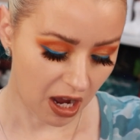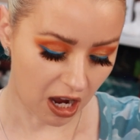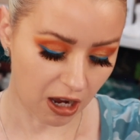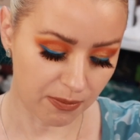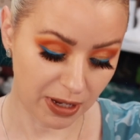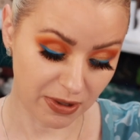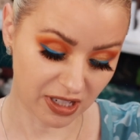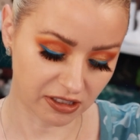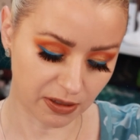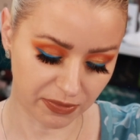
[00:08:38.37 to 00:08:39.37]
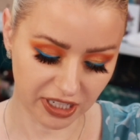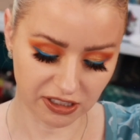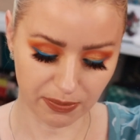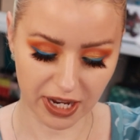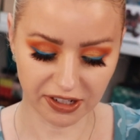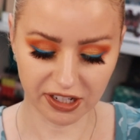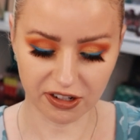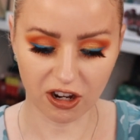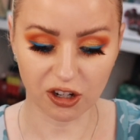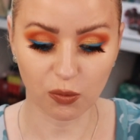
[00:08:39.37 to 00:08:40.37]
Uh, maybe that's something, depending
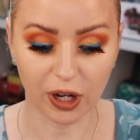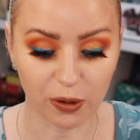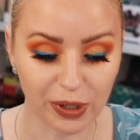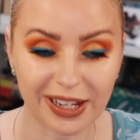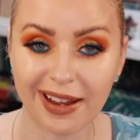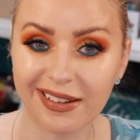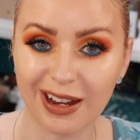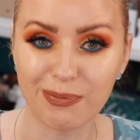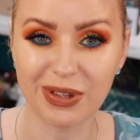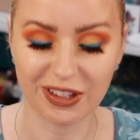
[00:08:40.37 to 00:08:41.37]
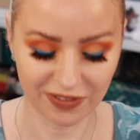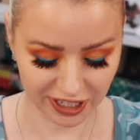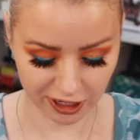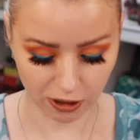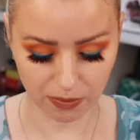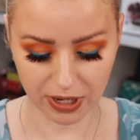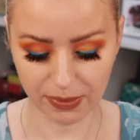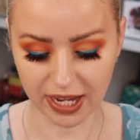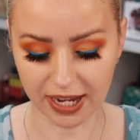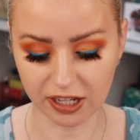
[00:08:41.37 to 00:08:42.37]
on where we end up in the video,
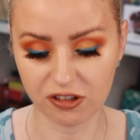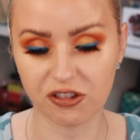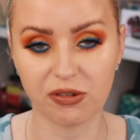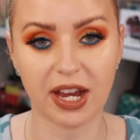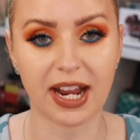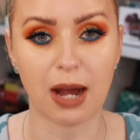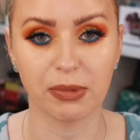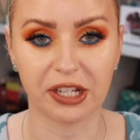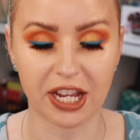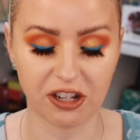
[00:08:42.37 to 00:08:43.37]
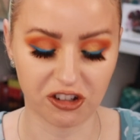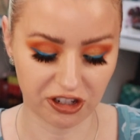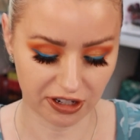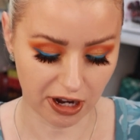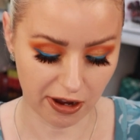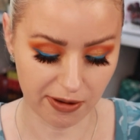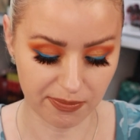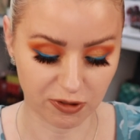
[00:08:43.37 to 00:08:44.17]
maybe I can do that application um,